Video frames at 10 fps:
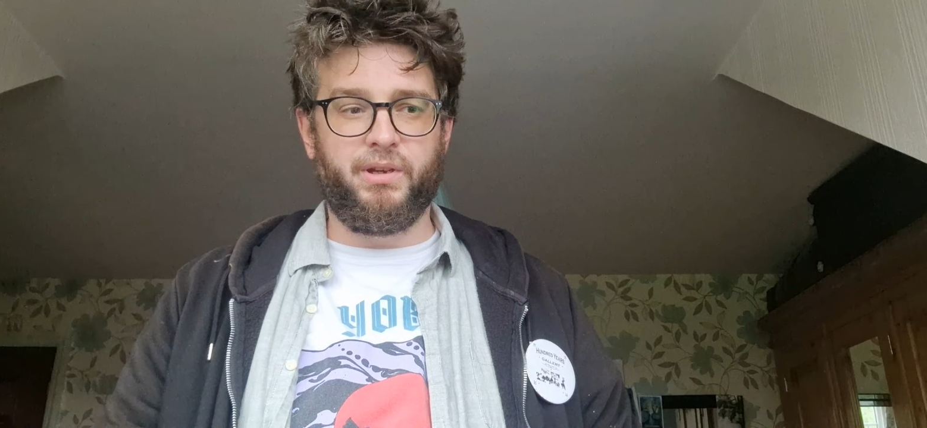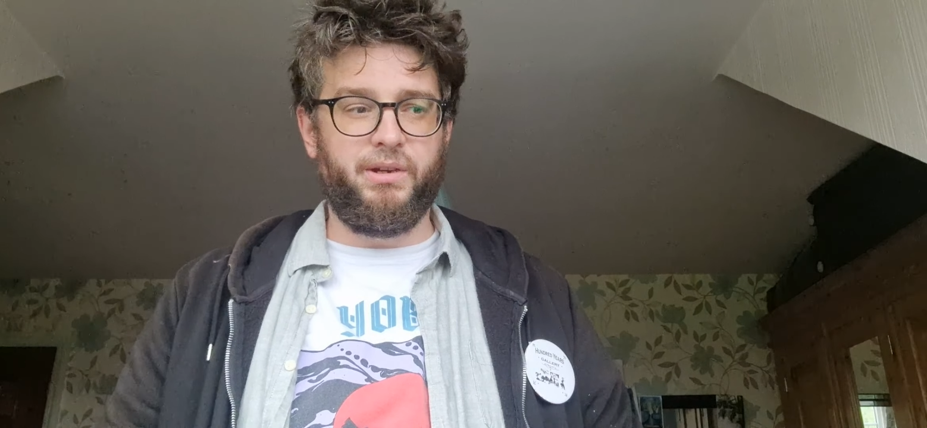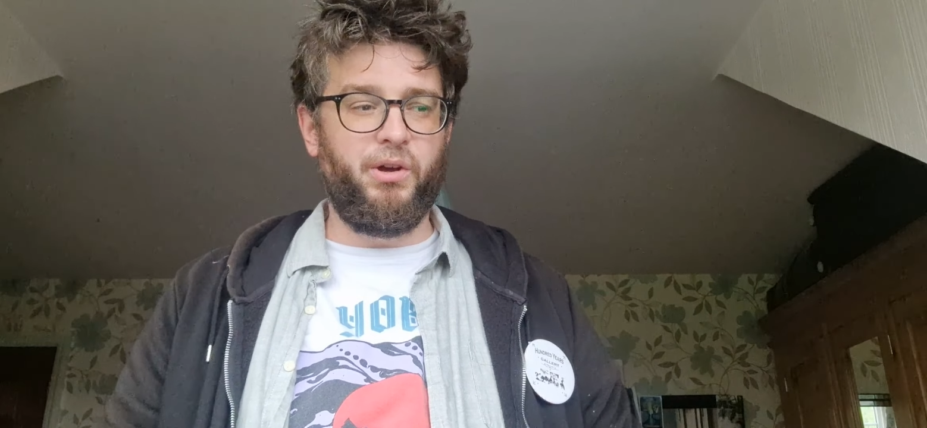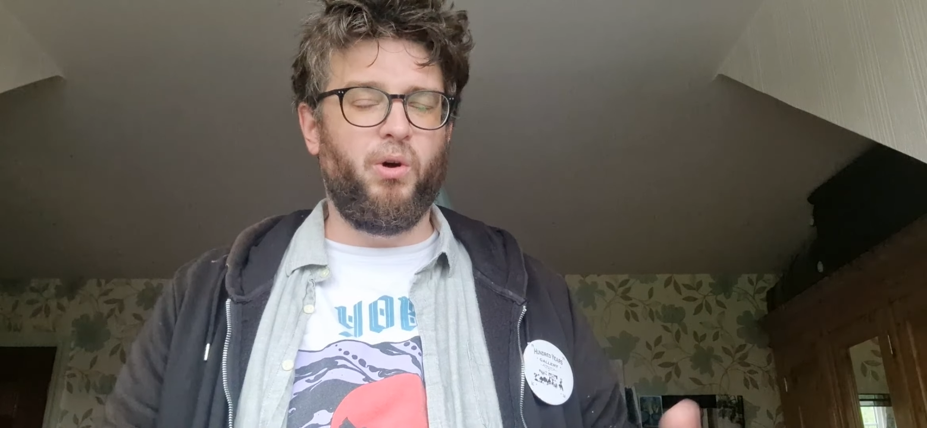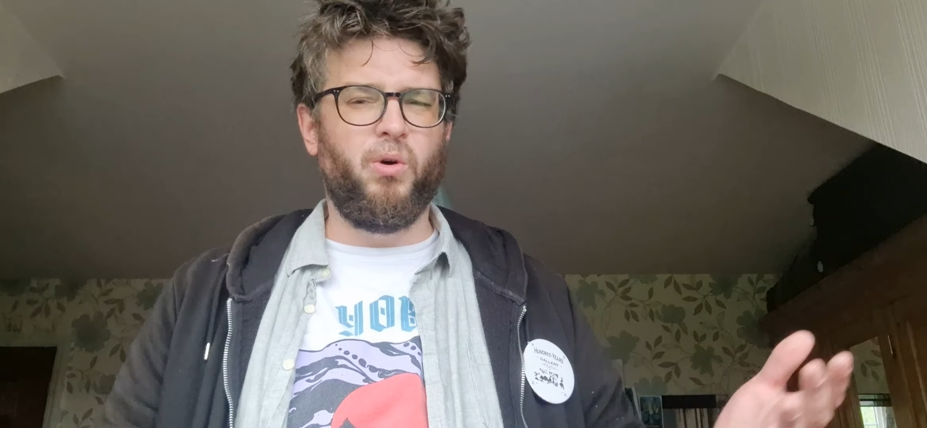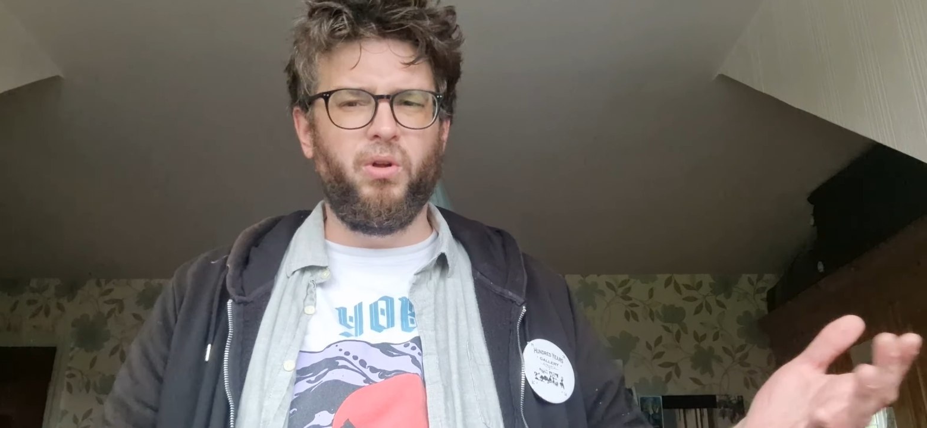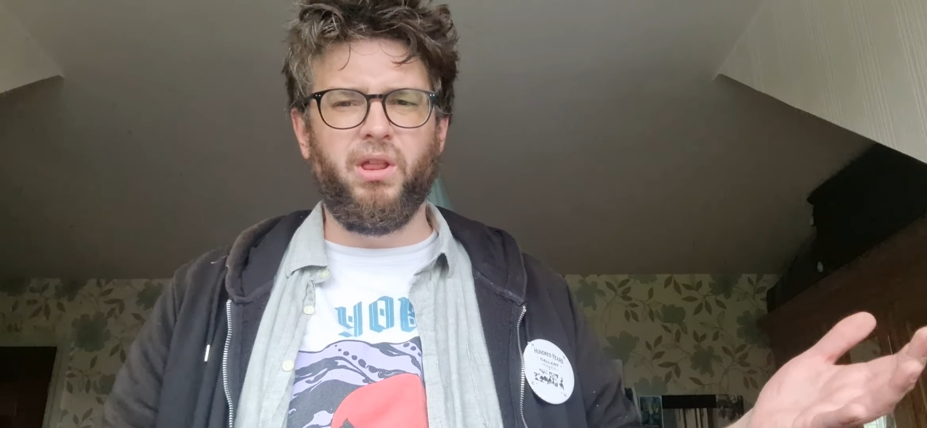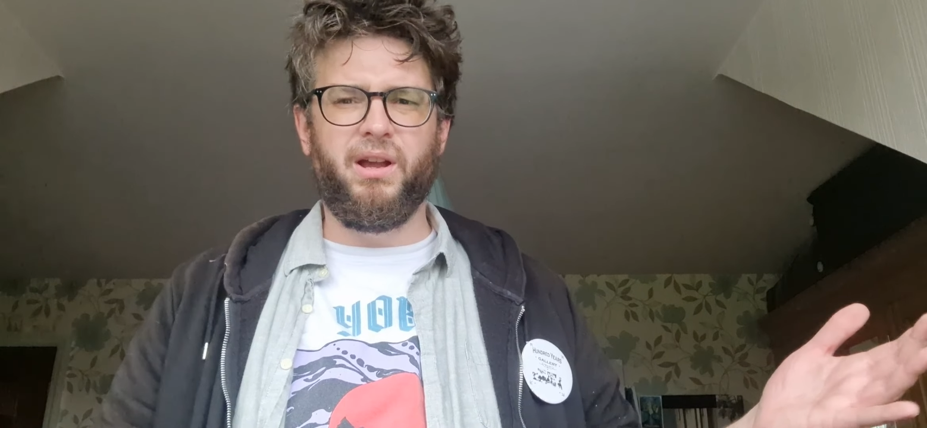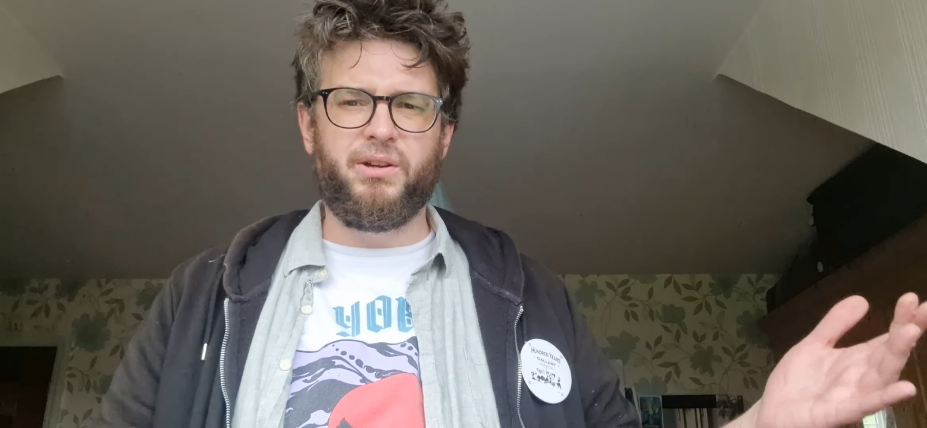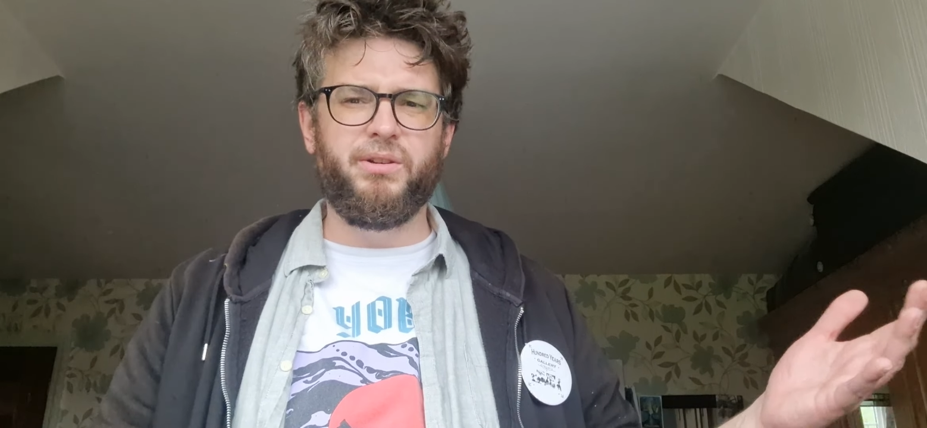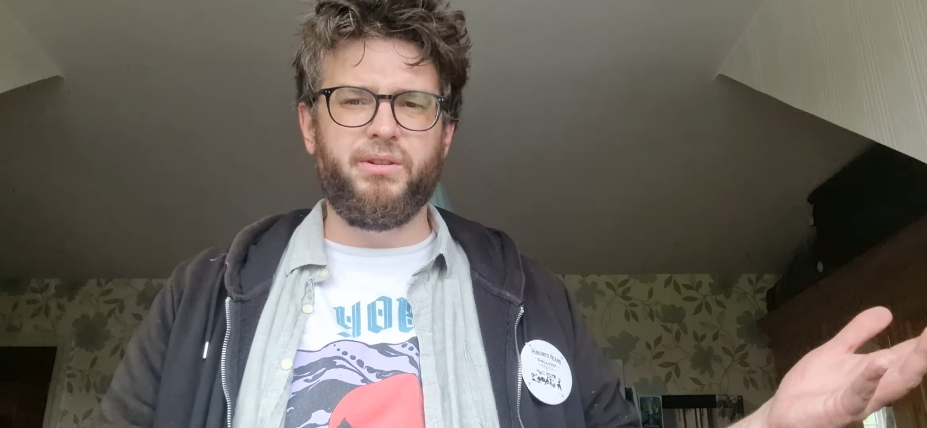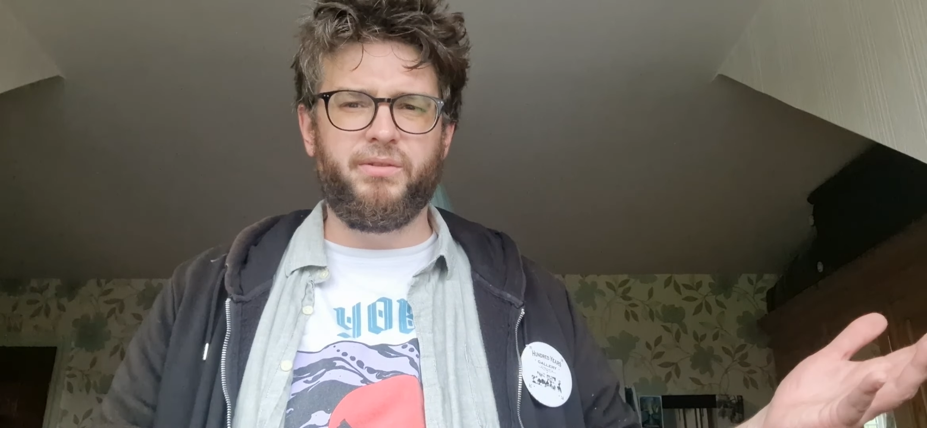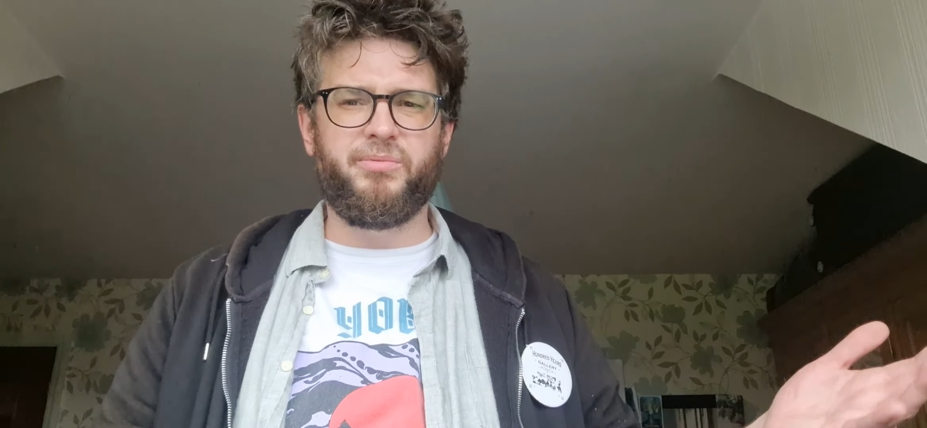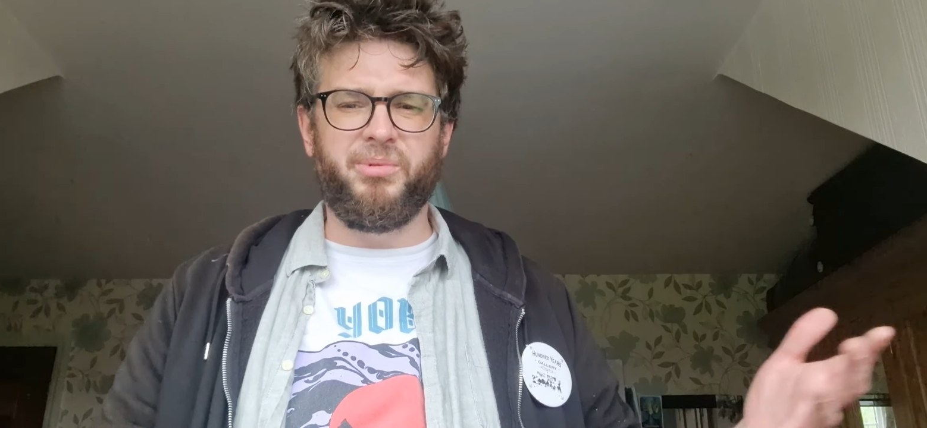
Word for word: Not all that I could have,